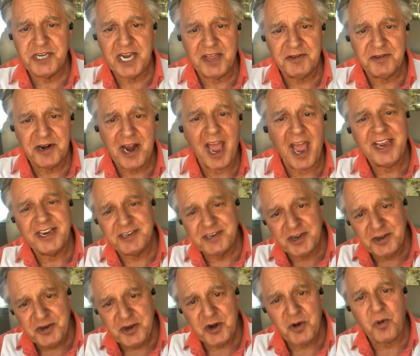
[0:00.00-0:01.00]
Heather and I
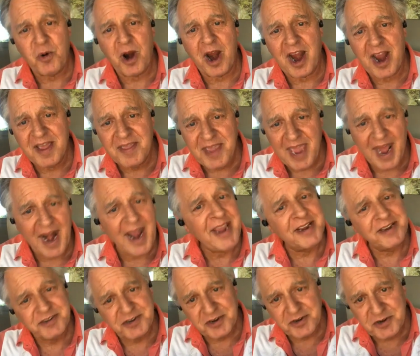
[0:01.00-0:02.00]
continue to work on that. I
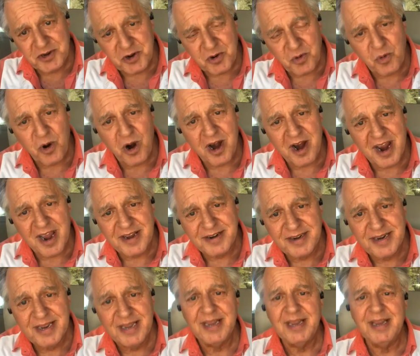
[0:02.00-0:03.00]
continue to work
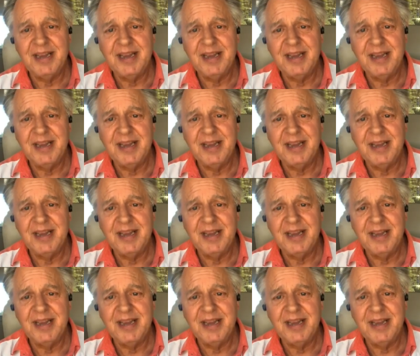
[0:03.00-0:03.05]
on